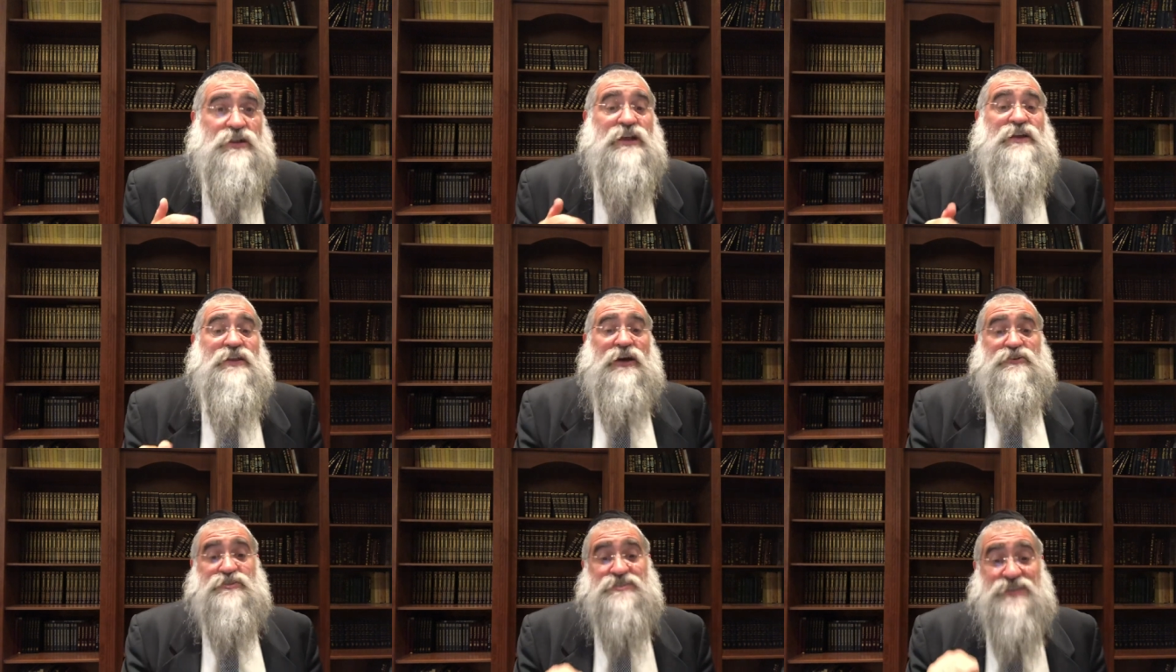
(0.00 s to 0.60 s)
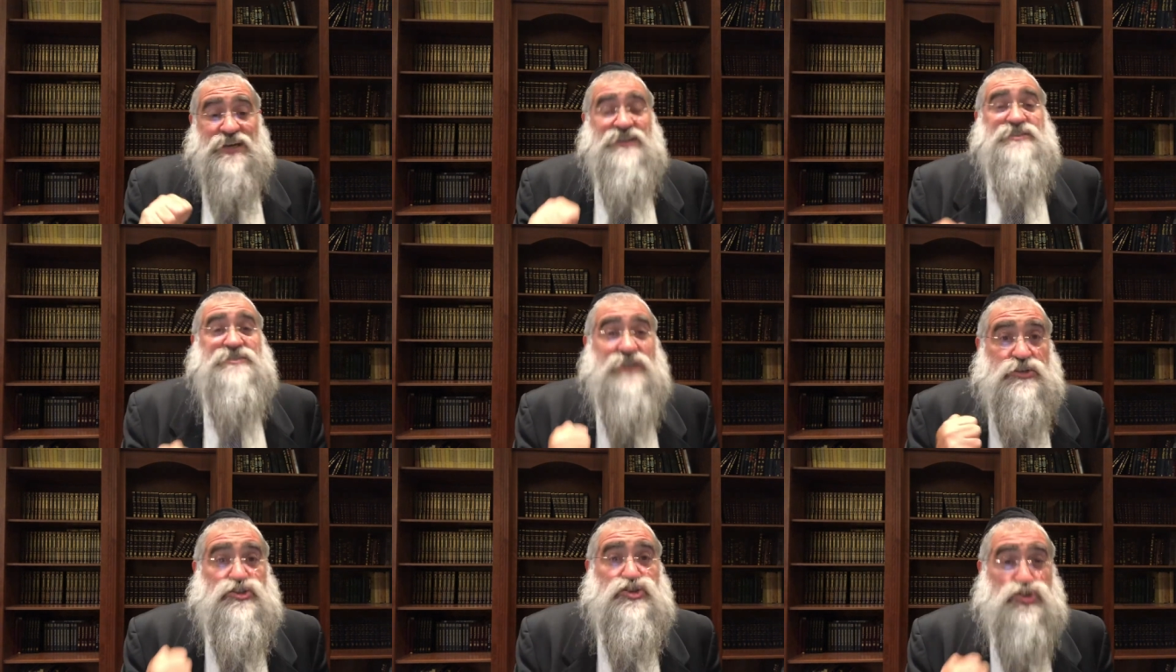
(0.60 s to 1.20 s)
Now, since
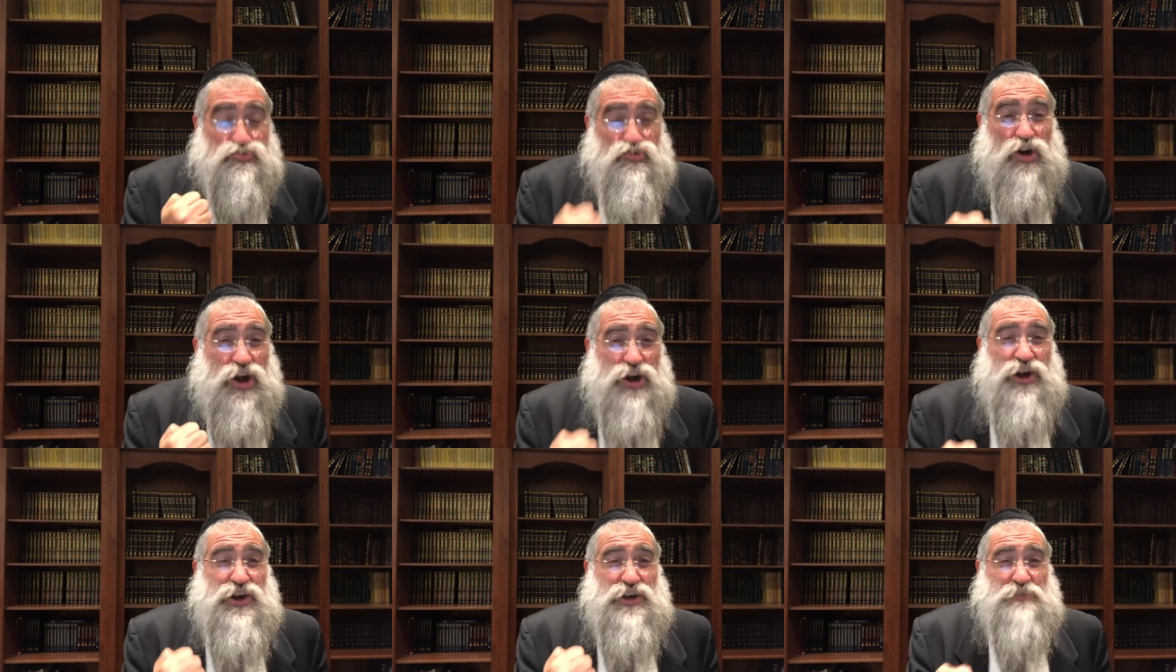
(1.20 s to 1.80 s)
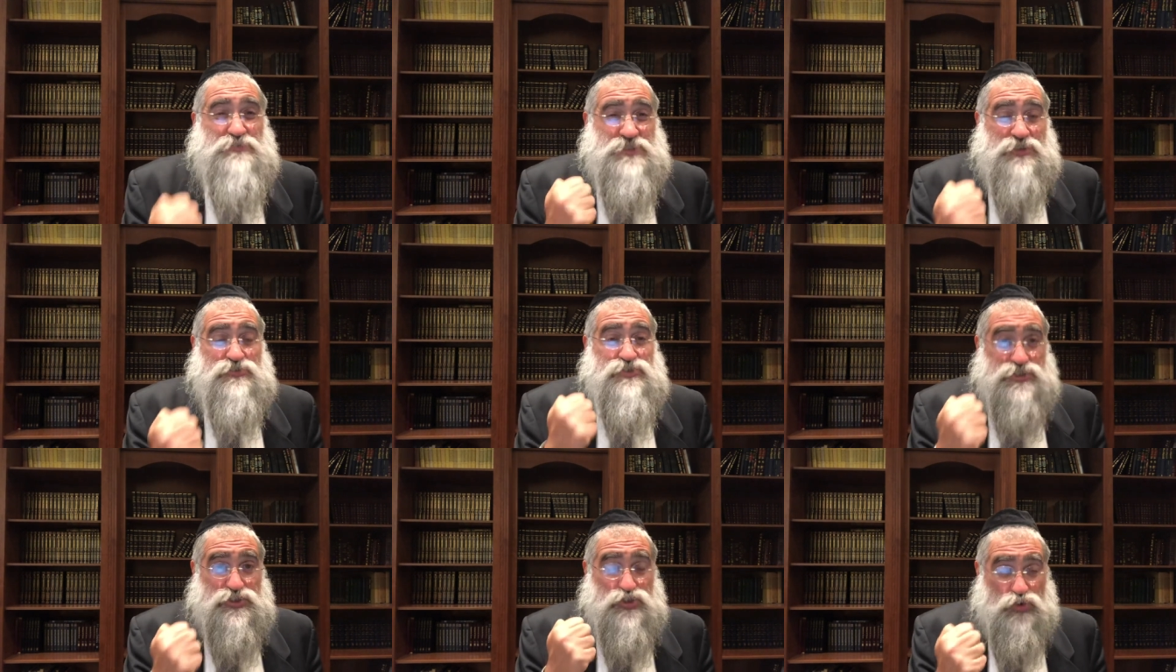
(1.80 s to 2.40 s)
the tribes, their
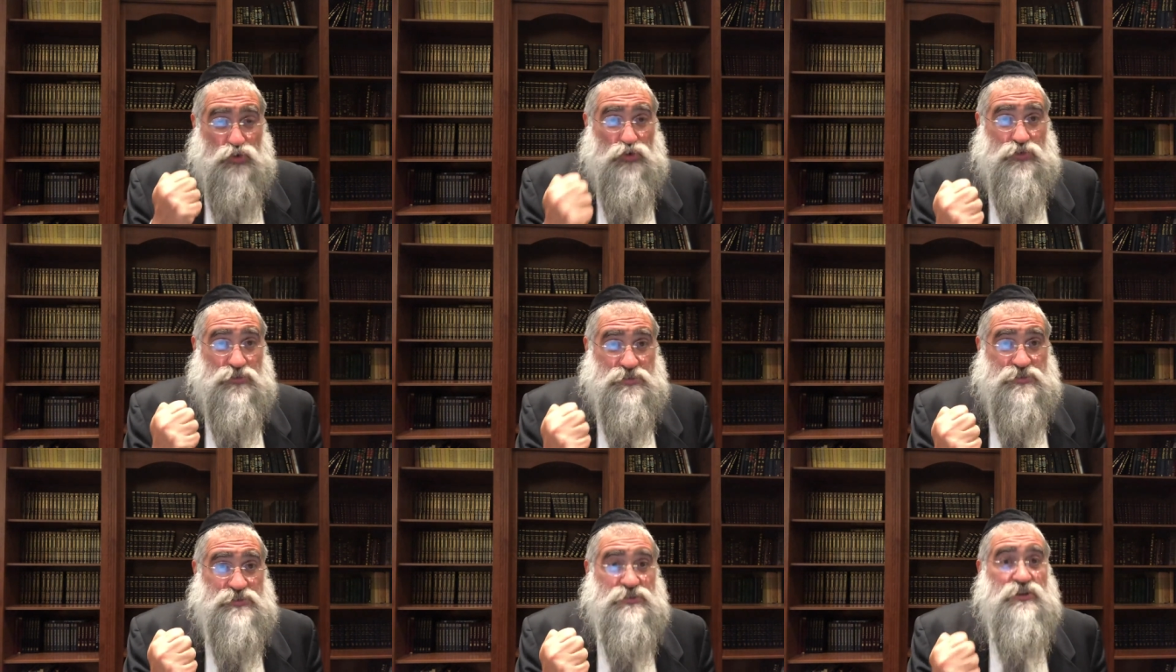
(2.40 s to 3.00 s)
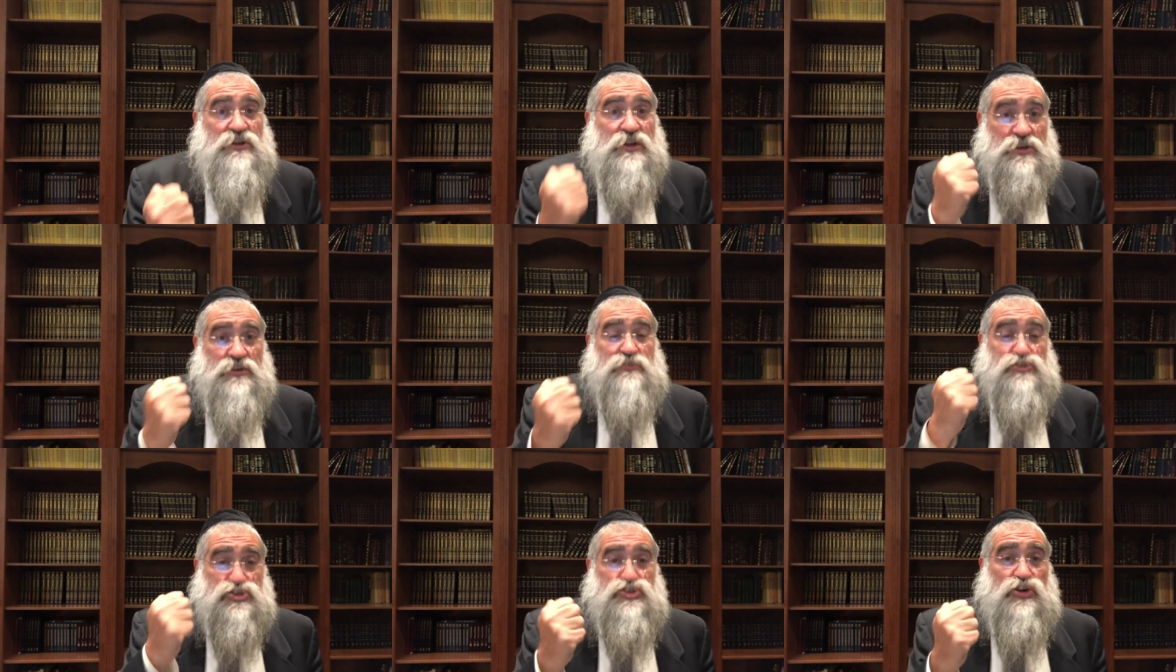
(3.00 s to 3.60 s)
source,
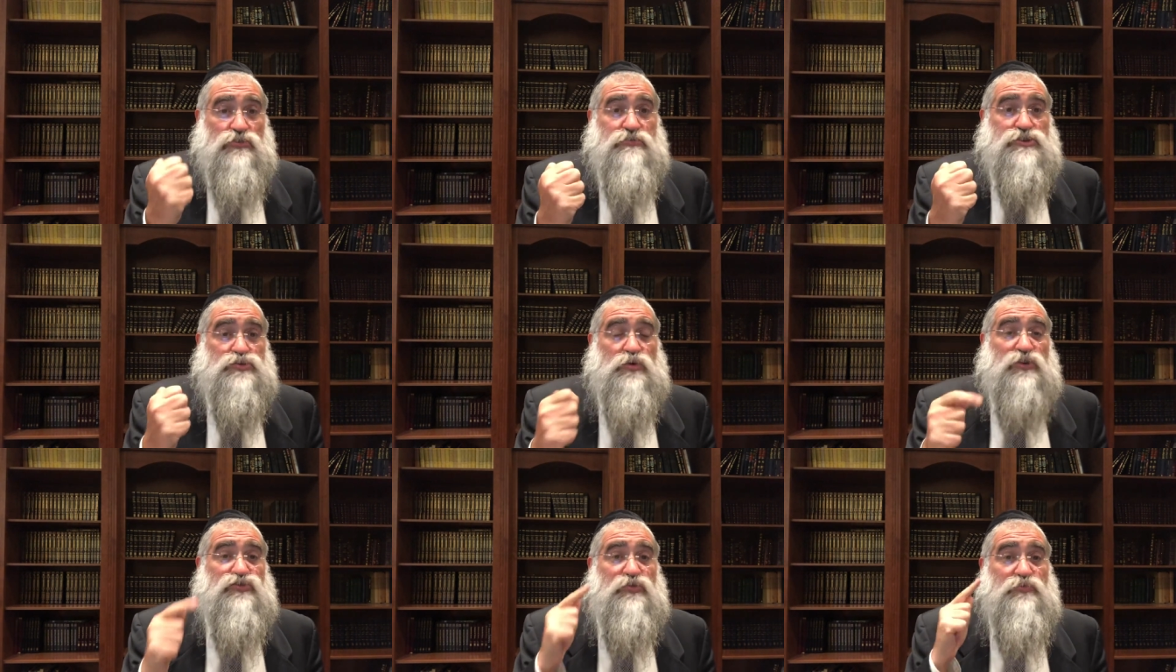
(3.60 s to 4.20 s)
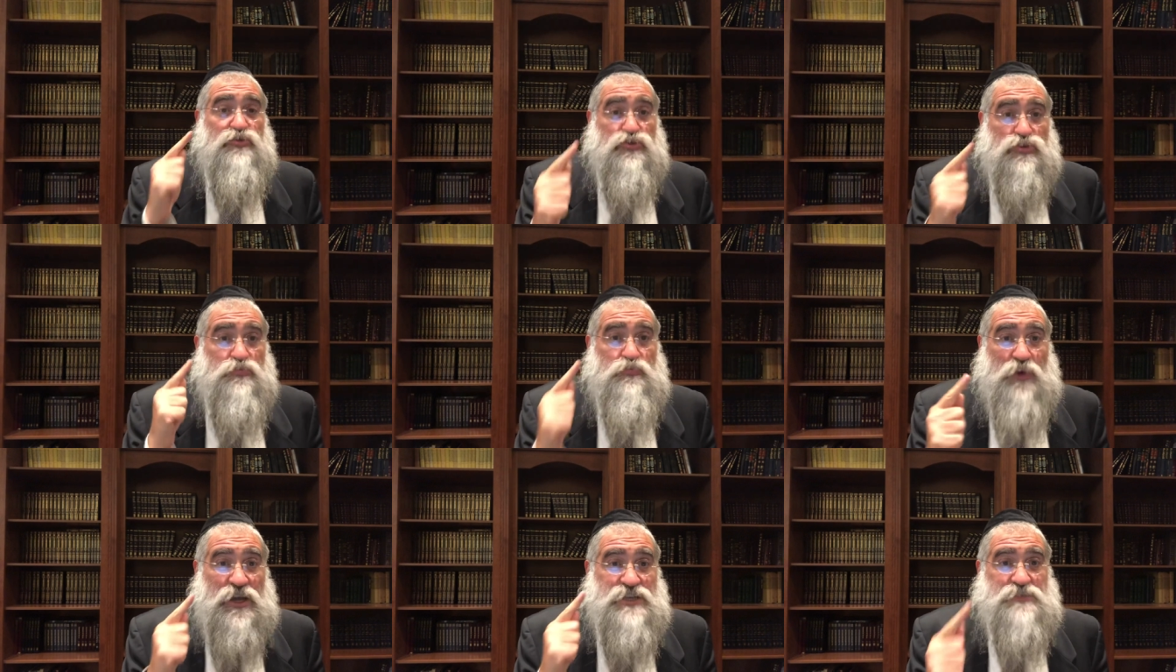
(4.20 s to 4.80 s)
their service was from
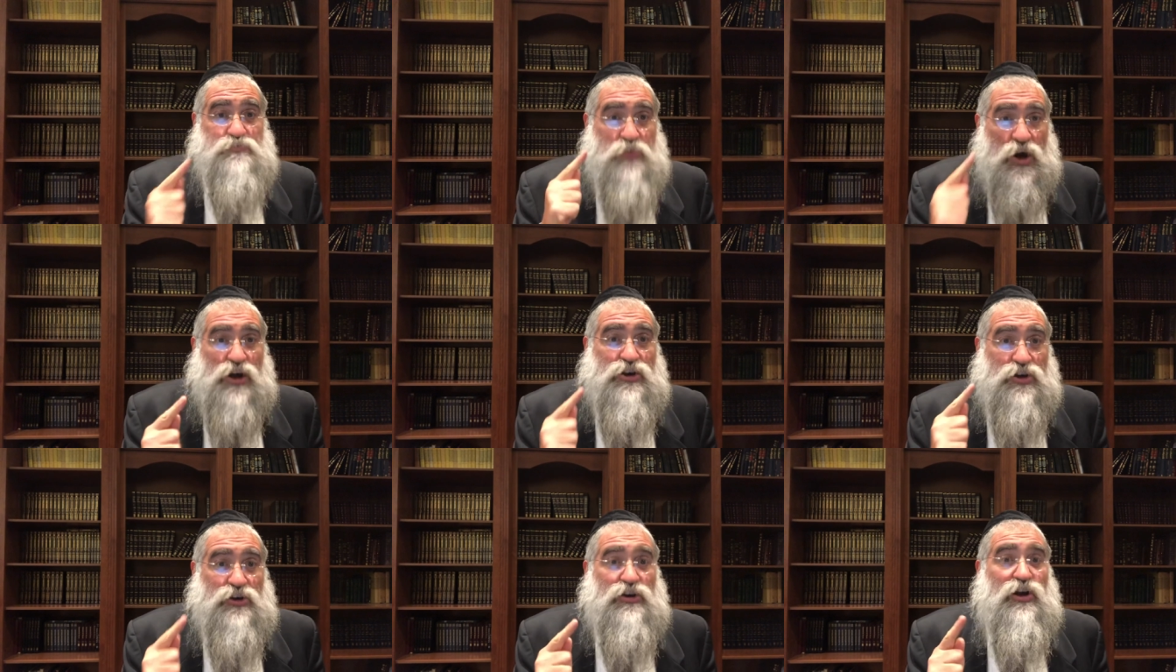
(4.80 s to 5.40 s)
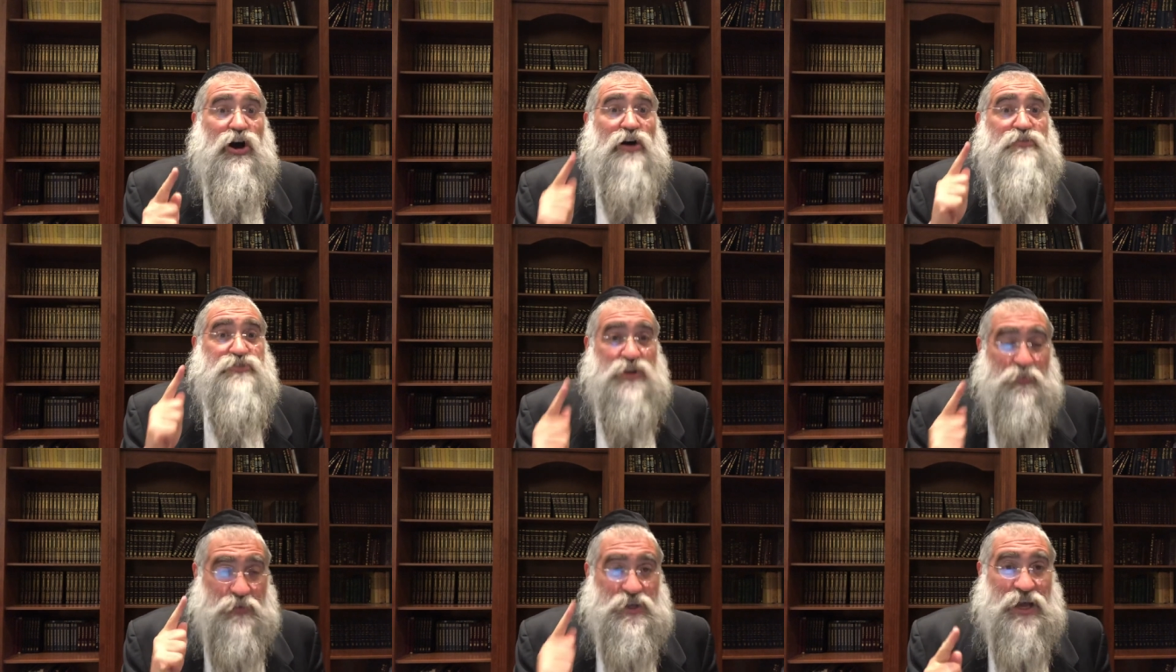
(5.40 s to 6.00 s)
Yud Beis Boker of
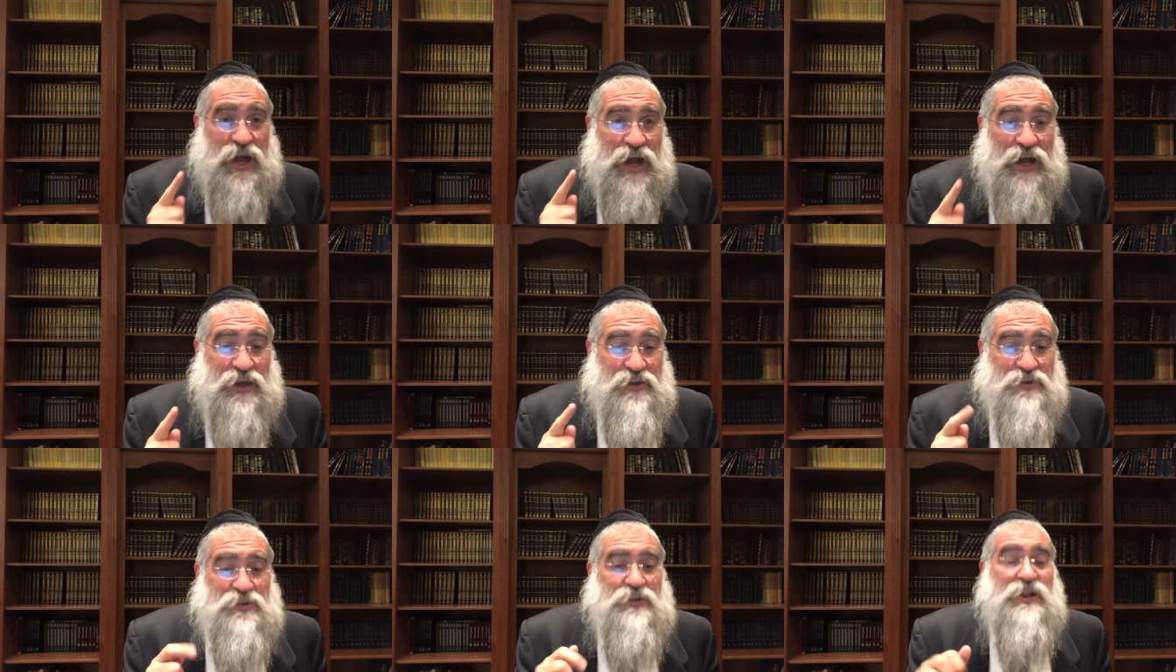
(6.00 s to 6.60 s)
the Biyah,